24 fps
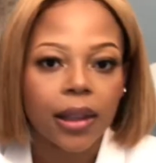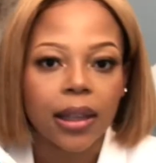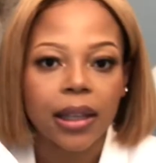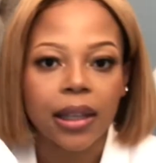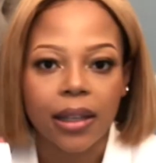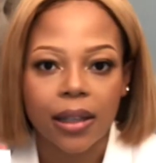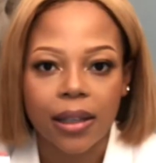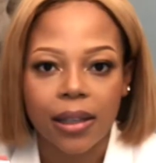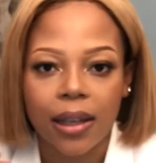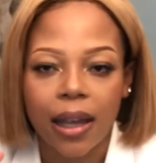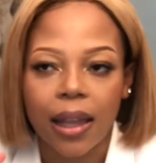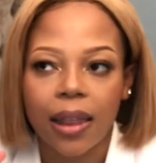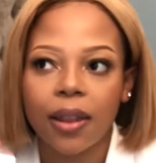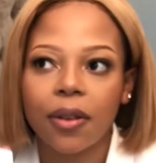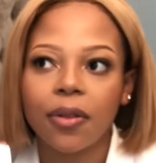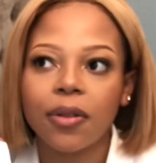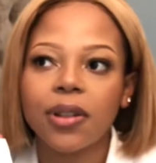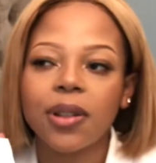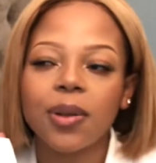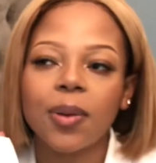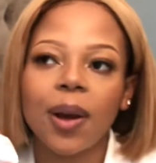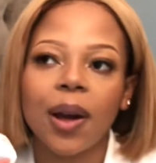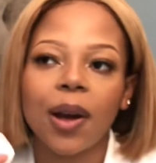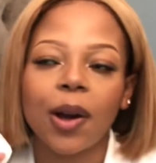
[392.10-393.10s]
this and the
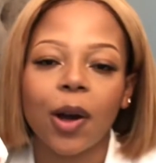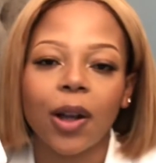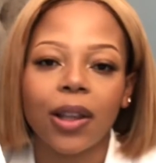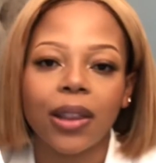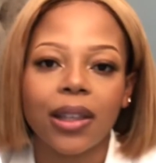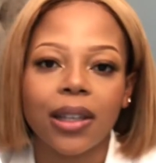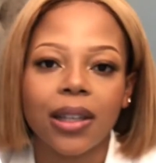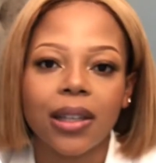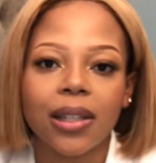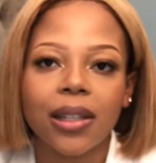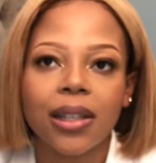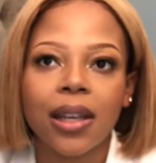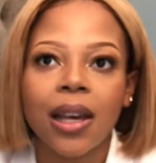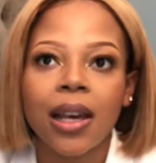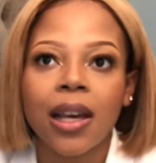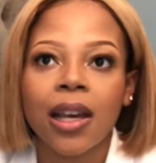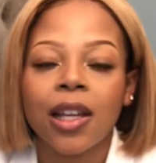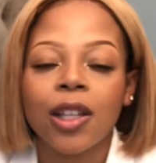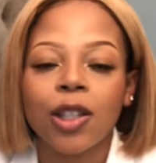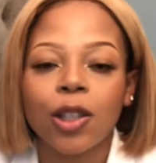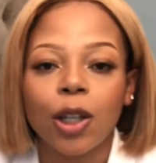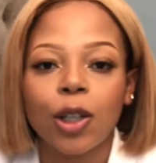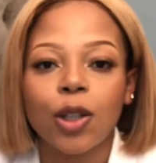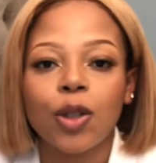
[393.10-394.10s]
reason i got this
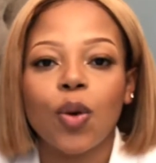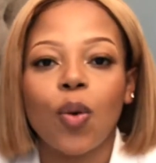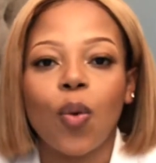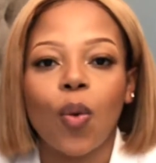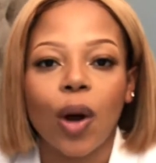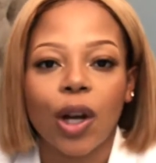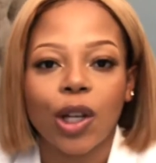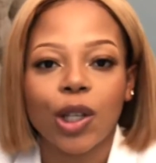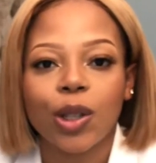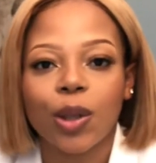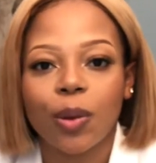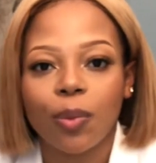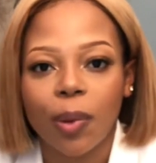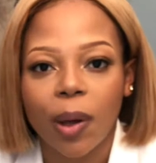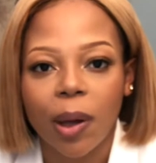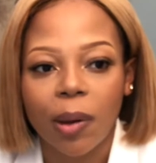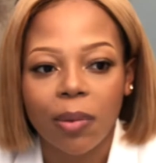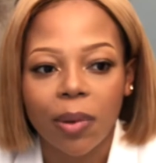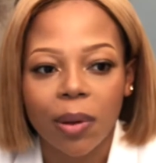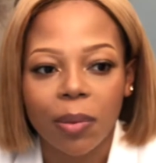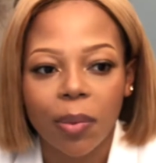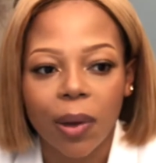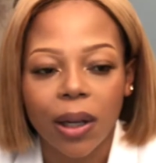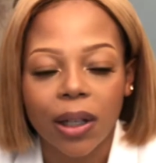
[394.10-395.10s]
is not to wash the
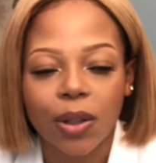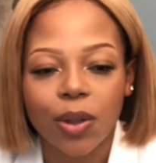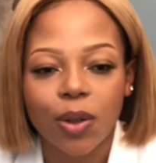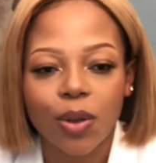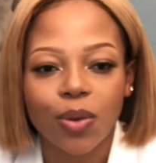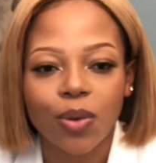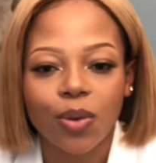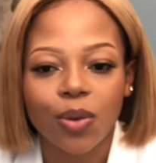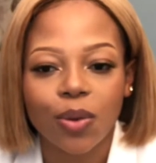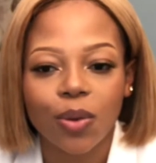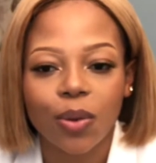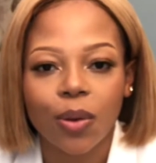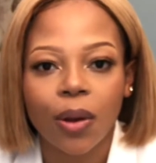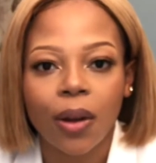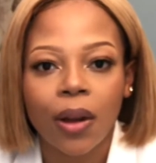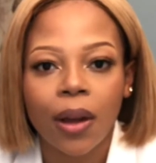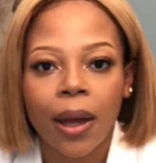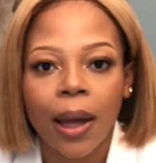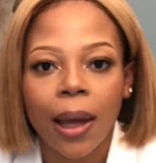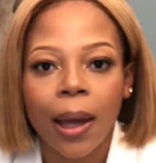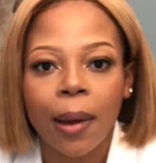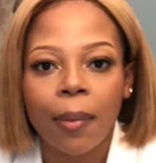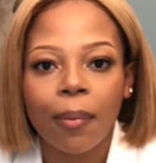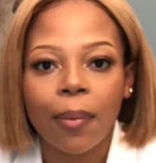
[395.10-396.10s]
baby but to
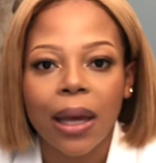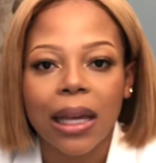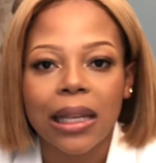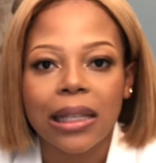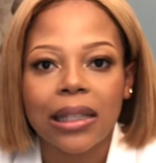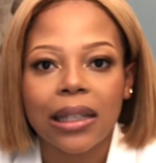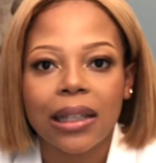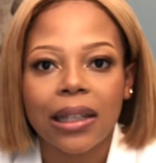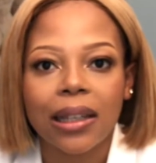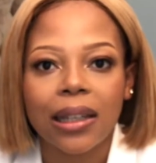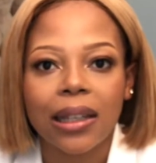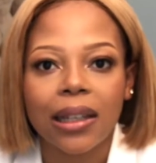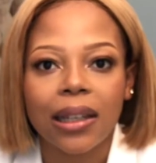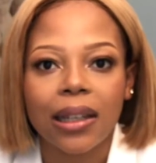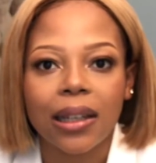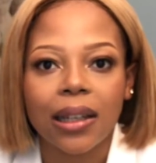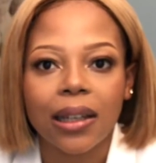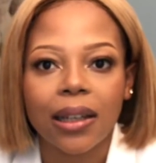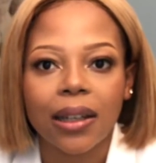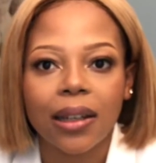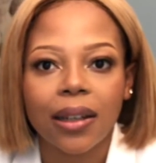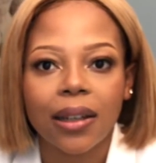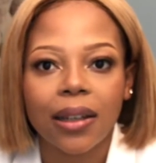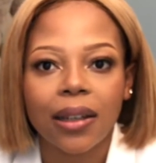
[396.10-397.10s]

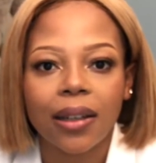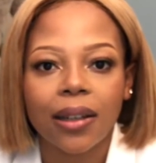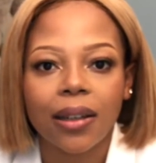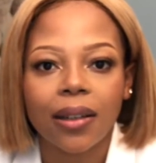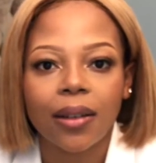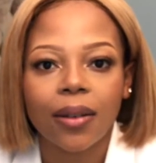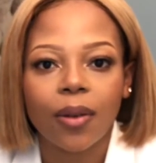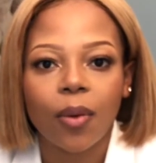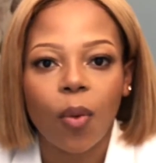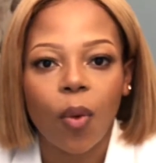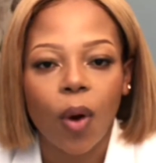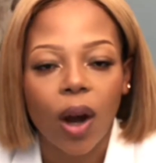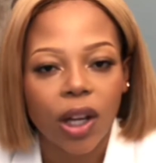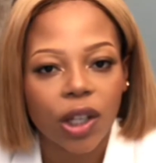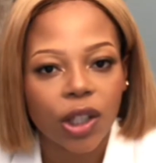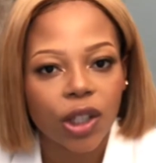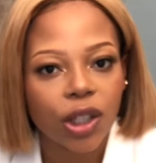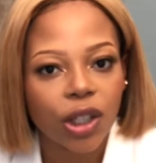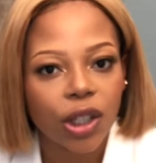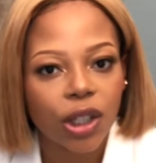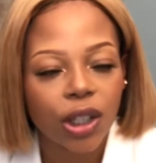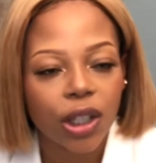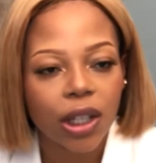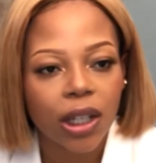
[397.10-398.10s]
basically
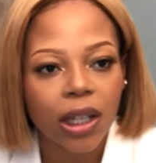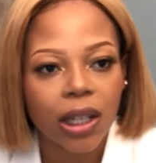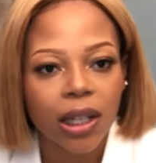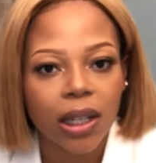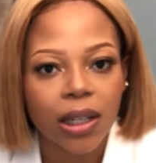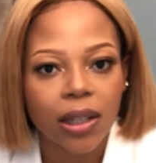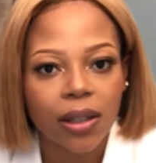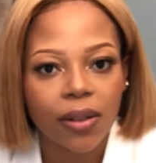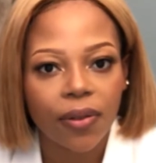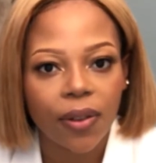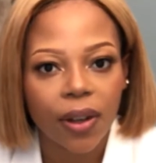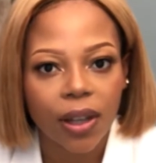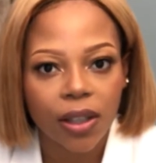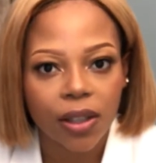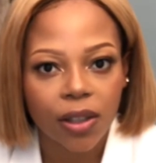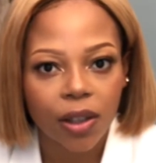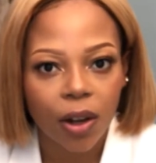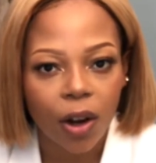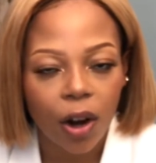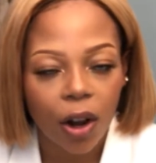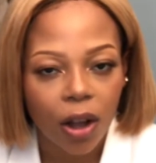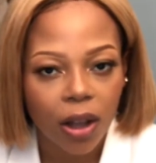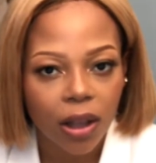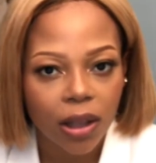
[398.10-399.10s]
wash his face
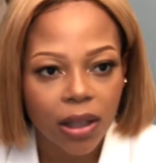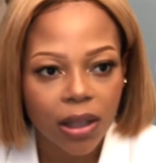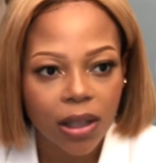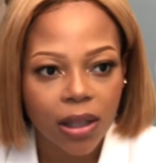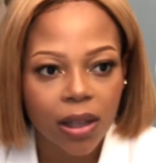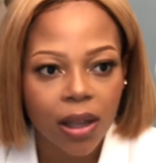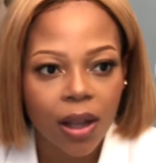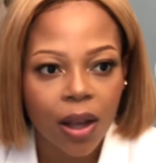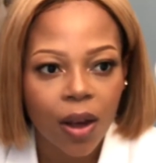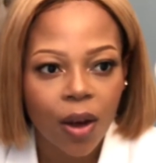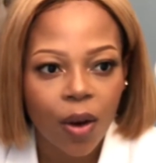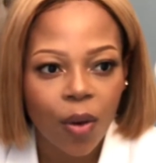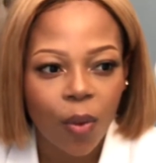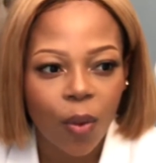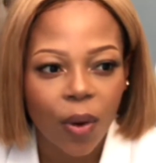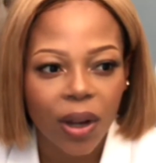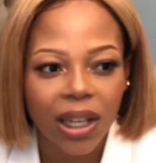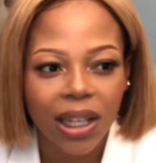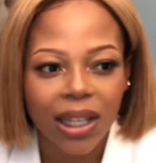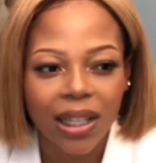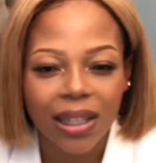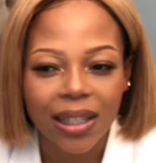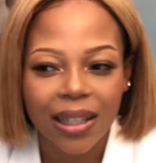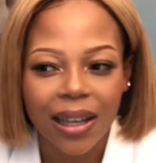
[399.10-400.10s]
cloths when
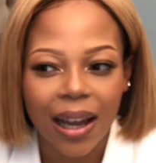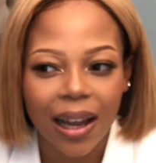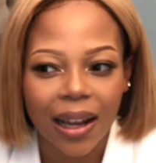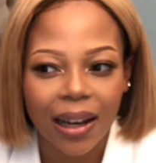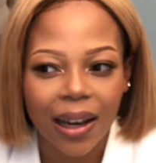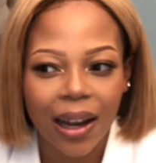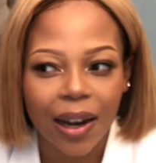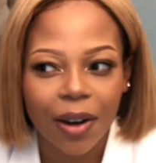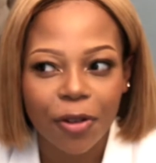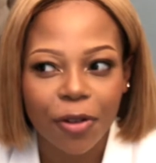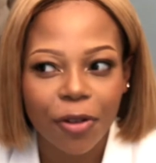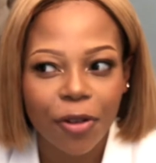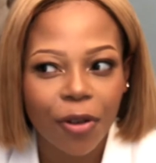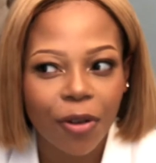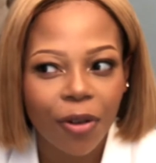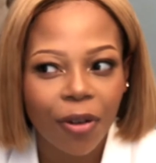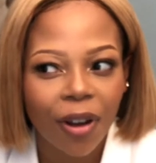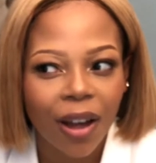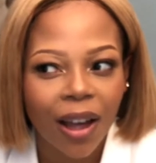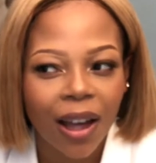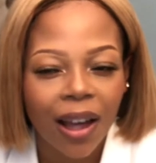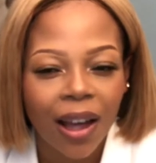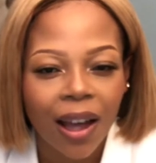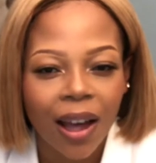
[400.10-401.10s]
he's done i don't know
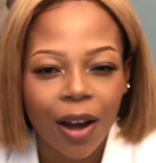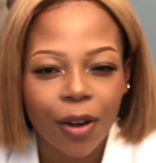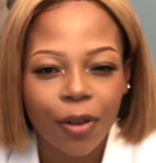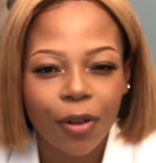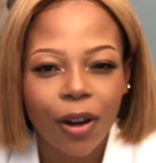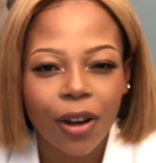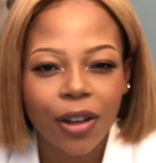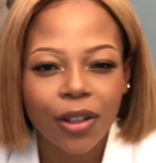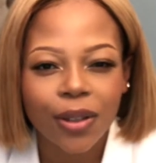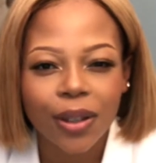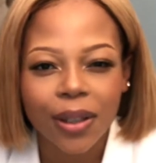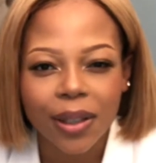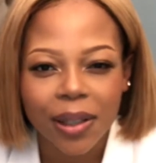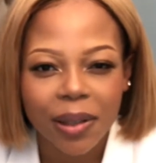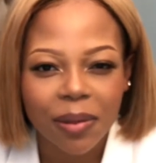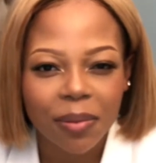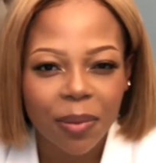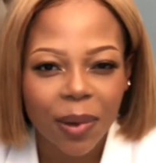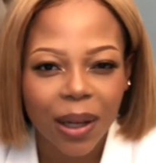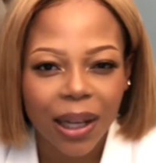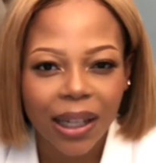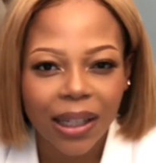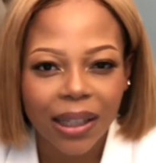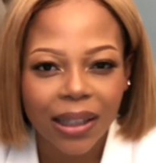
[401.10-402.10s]
i don't know how to
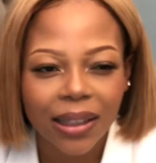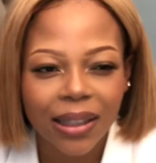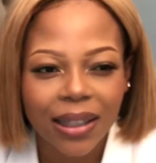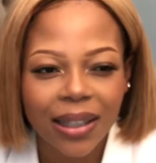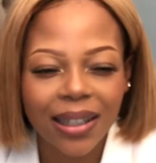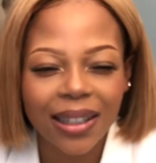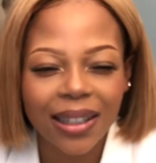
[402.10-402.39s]
explain it